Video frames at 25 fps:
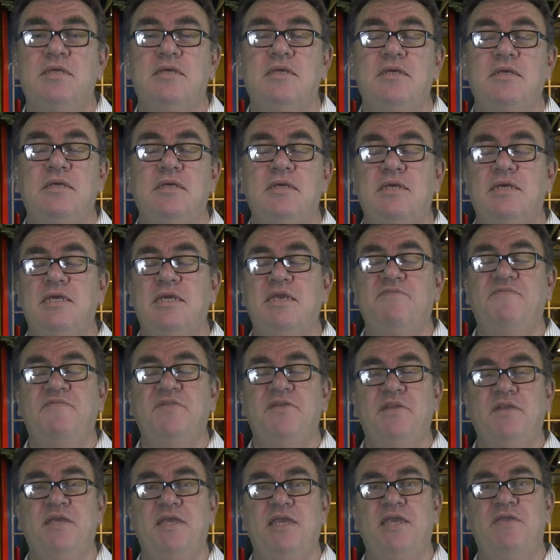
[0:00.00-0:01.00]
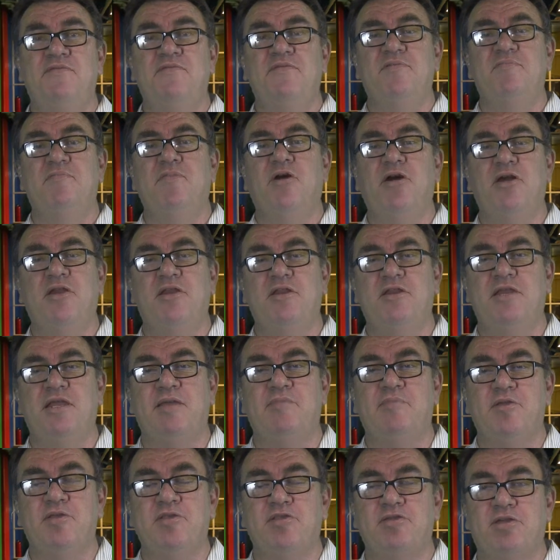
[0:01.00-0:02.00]
Even minor
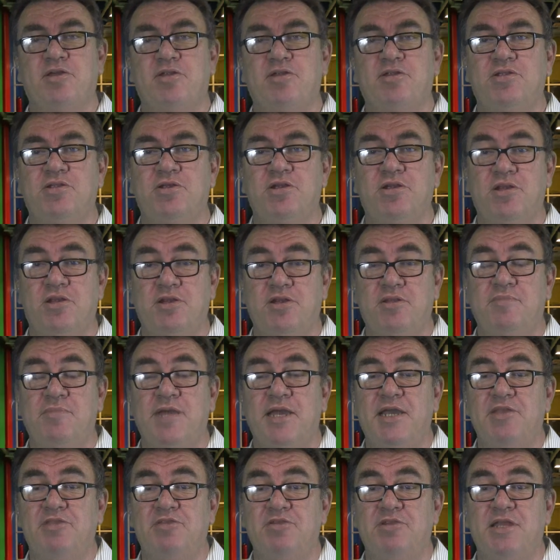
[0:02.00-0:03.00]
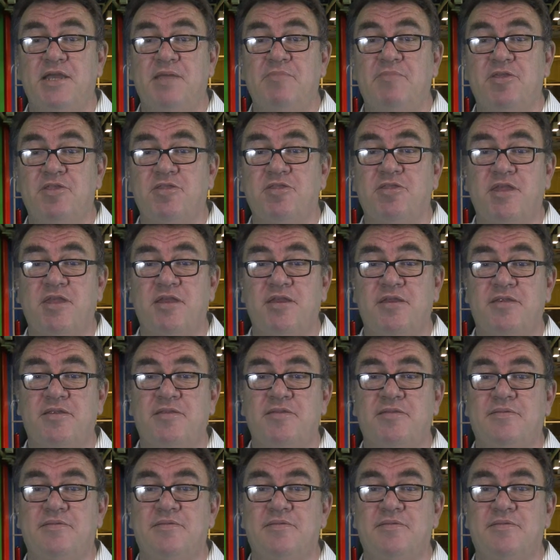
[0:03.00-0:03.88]
damage can turn into major damage then.